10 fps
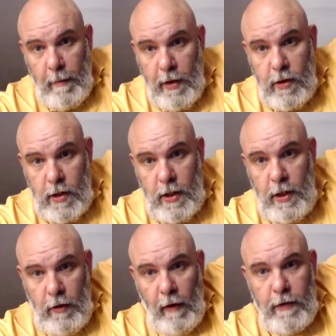because
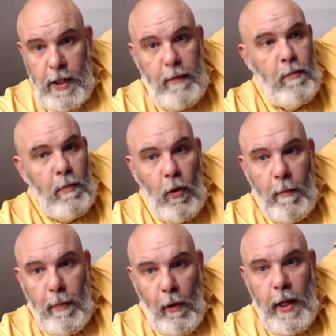you're obviously more
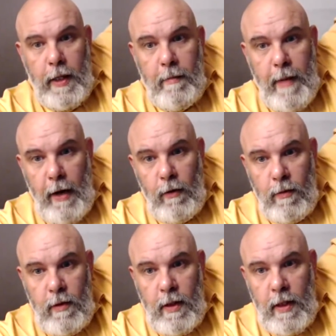buoyant than metal.
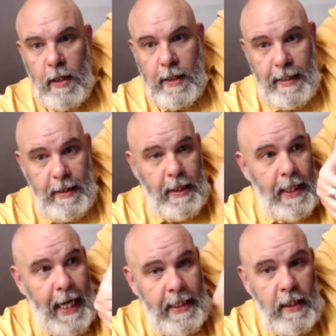The
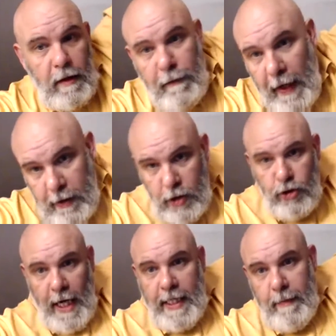lads in the factory
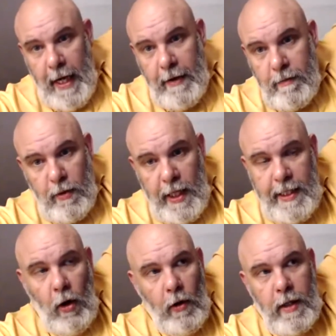dragged him out, but he
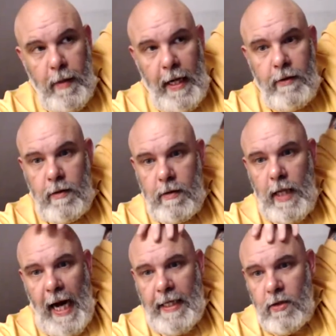died about
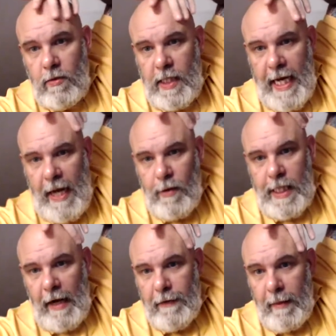8 or 10 hours
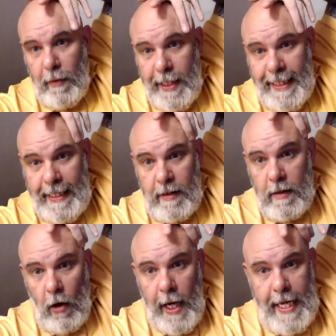after. But he didn't.
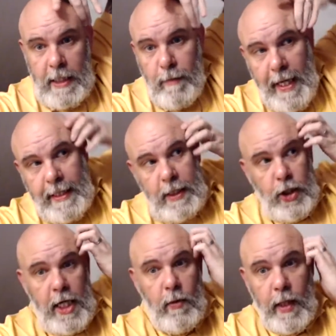I
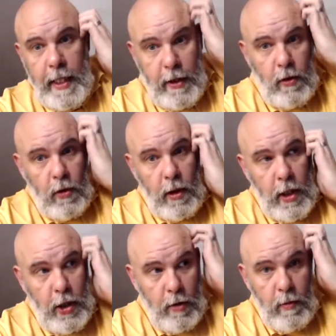genuinely thought a
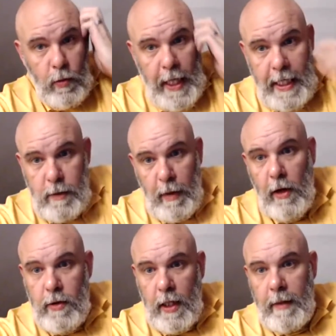human would
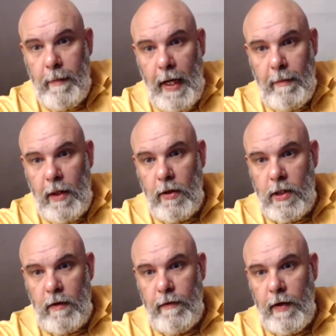explode on impact because
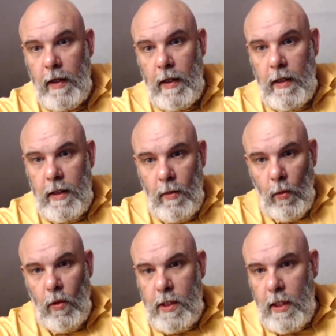of the
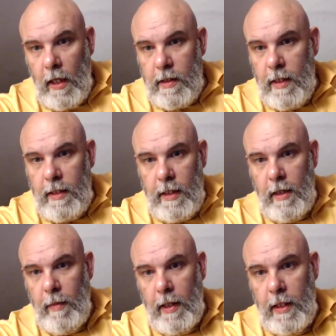water content in
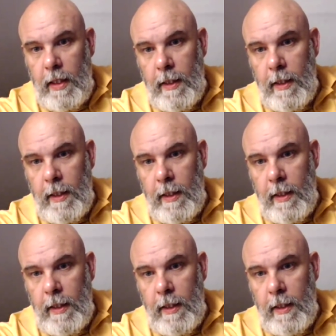your body.